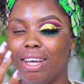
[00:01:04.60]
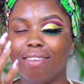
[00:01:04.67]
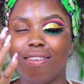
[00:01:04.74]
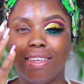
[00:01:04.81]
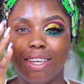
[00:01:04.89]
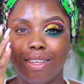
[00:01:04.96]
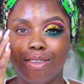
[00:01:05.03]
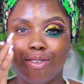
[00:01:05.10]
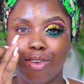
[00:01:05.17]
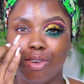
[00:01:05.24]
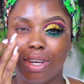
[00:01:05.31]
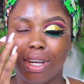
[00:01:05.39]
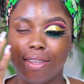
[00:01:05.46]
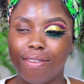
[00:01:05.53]
you guys in so
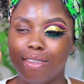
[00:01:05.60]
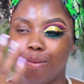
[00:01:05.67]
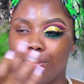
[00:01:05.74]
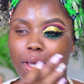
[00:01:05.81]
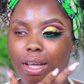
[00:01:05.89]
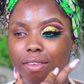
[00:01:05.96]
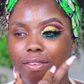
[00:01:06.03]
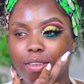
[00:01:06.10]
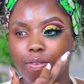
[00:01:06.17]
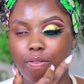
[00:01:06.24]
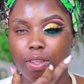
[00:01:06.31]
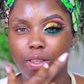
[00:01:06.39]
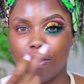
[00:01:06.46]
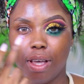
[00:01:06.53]
you can see me
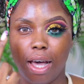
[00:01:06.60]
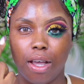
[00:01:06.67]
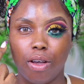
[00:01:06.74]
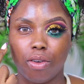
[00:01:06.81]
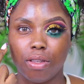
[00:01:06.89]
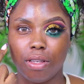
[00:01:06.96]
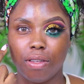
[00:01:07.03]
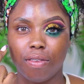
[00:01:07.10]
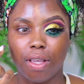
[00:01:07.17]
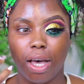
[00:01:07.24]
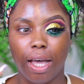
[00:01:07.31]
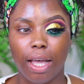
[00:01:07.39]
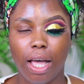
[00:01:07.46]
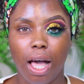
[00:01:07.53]
achieve this eye on this
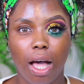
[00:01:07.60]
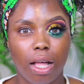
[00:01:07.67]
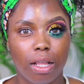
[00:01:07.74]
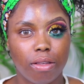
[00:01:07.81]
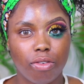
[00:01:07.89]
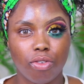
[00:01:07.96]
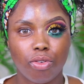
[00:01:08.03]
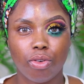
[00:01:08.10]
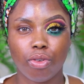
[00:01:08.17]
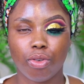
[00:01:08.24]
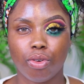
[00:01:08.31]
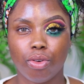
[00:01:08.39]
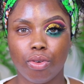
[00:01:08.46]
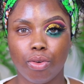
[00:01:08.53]
eye, and you know,
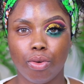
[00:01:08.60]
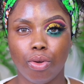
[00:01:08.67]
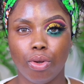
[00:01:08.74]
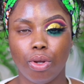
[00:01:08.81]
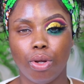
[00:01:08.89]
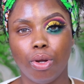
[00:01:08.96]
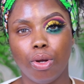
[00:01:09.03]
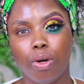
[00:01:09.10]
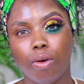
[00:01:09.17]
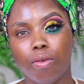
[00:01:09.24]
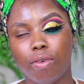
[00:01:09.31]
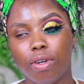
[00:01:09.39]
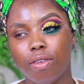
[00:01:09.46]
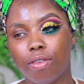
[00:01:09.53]
the
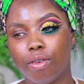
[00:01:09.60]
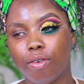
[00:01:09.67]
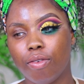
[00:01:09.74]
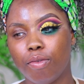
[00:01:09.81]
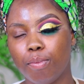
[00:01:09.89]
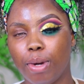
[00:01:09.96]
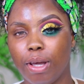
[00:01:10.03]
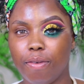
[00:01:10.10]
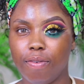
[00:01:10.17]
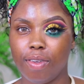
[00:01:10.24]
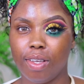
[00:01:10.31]
rest of my